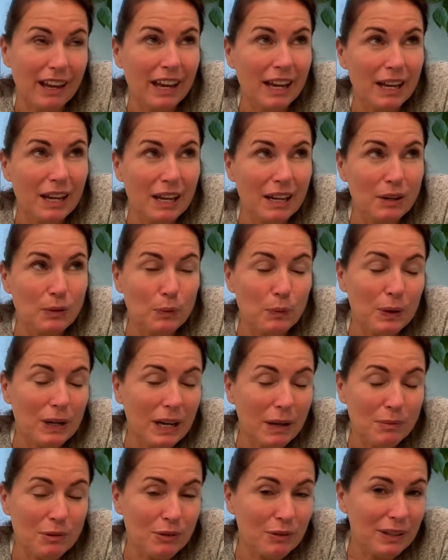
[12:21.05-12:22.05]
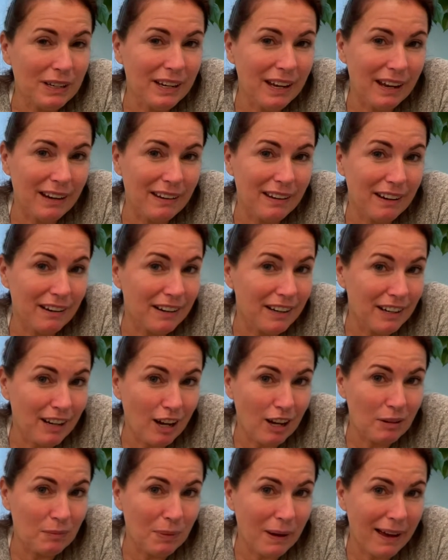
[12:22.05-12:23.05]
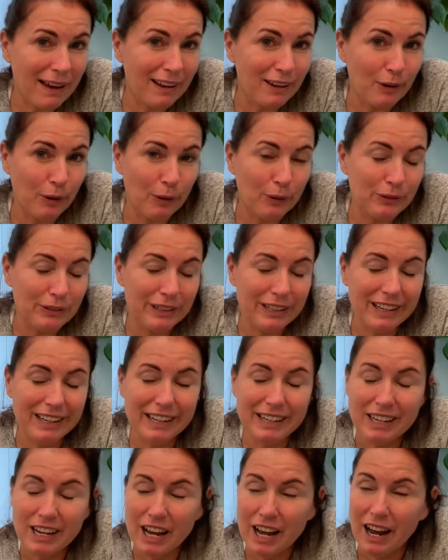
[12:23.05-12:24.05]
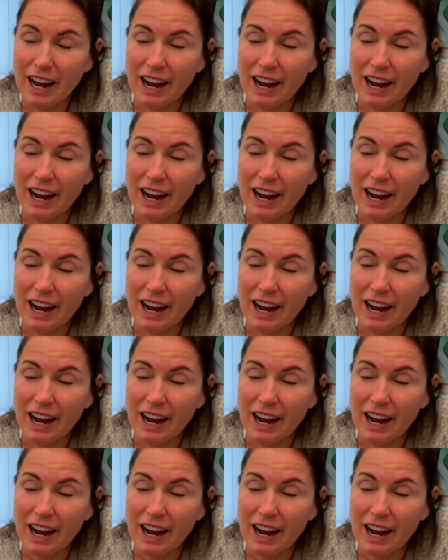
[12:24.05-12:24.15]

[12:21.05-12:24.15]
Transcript: and when I'm doing a carry-on bag only,